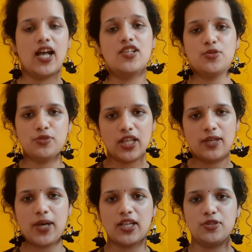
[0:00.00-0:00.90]
I'll soon
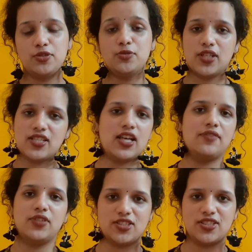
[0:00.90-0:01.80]
get back to you once I
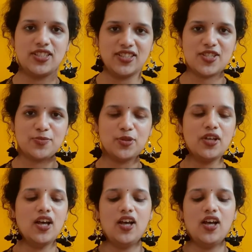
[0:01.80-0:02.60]
finish reading this book